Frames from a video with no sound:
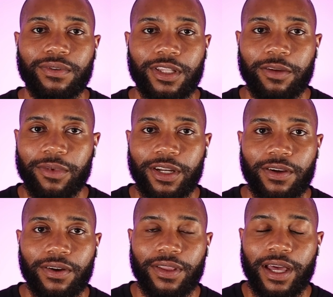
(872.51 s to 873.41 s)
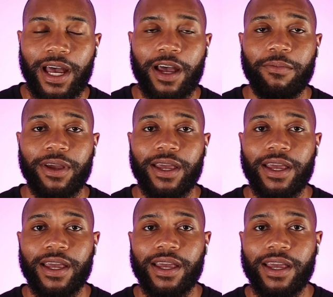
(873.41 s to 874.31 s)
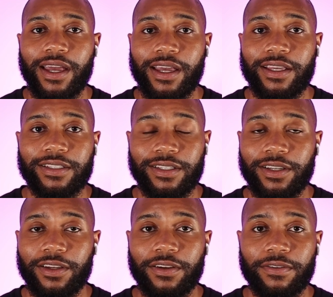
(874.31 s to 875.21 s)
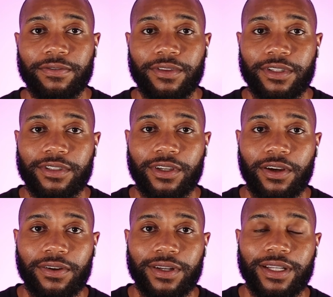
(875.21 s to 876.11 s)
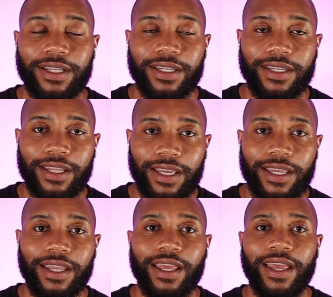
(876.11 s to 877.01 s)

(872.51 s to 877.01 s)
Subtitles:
limited on the iPad as of this current date,